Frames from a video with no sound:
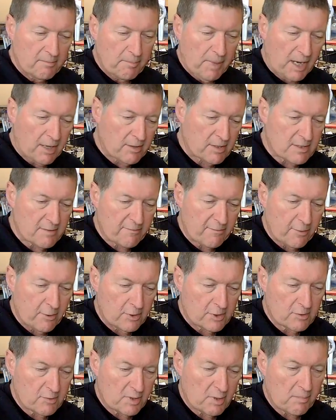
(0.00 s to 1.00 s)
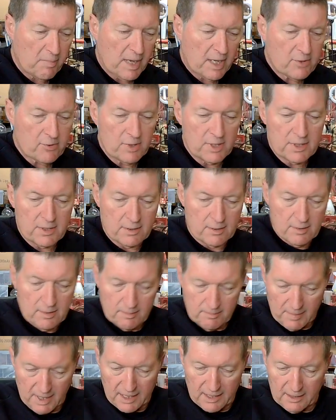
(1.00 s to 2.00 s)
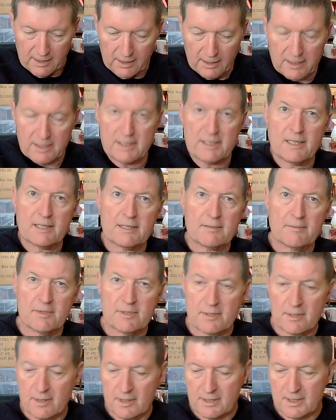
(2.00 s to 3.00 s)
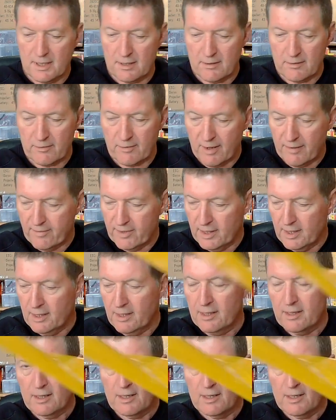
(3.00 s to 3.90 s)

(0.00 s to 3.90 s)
backwards and forwards with the battery to make little adjustments to the centre of gravity,